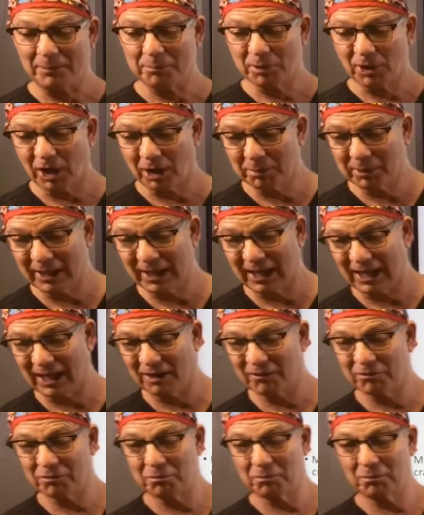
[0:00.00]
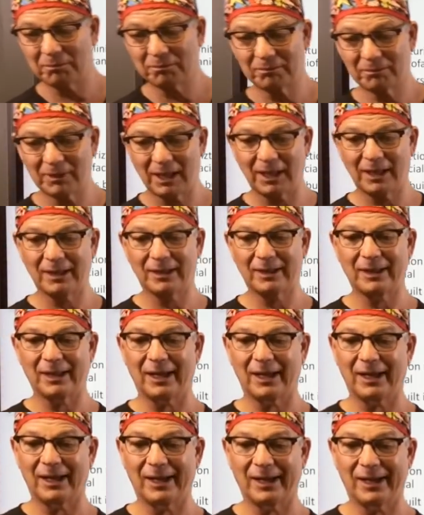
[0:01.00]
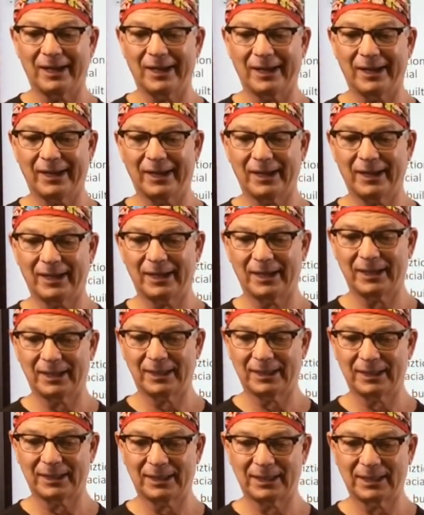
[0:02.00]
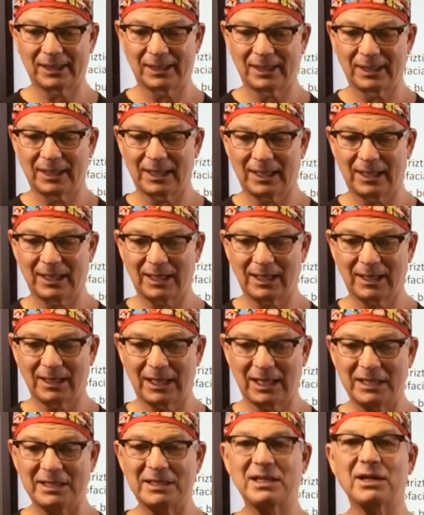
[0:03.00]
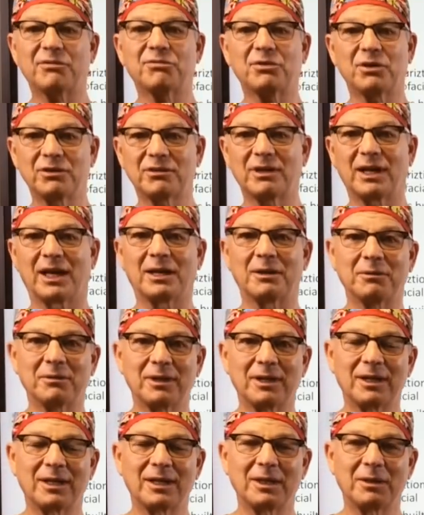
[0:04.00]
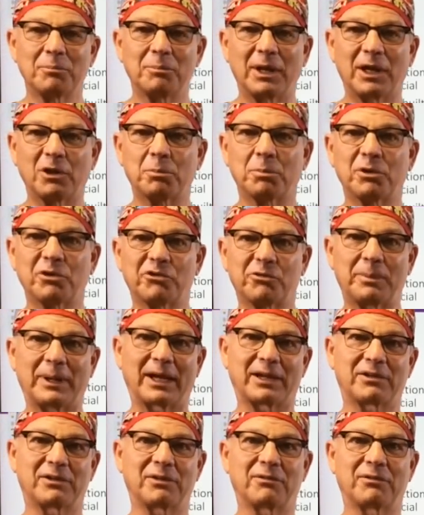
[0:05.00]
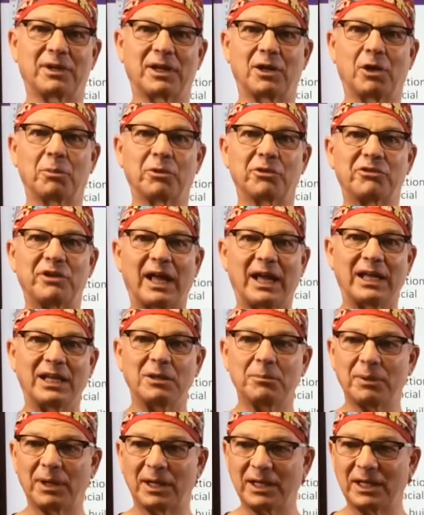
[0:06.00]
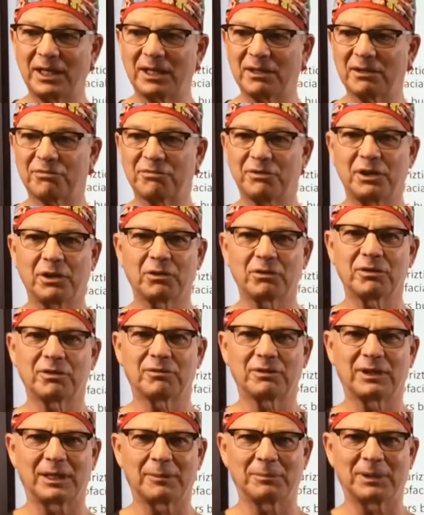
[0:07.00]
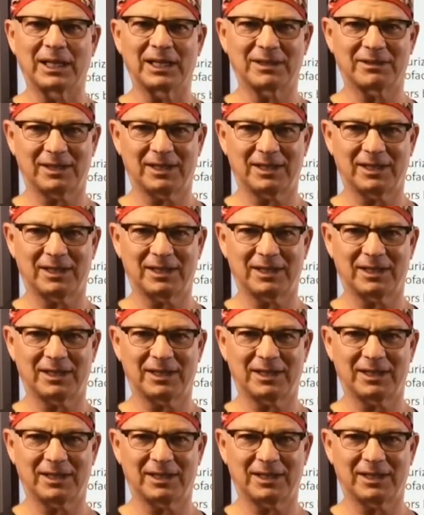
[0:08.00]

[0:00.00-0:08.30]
get into this. And, you know, have become the most experienced limb lengthening surgeon probably in the history of Earth.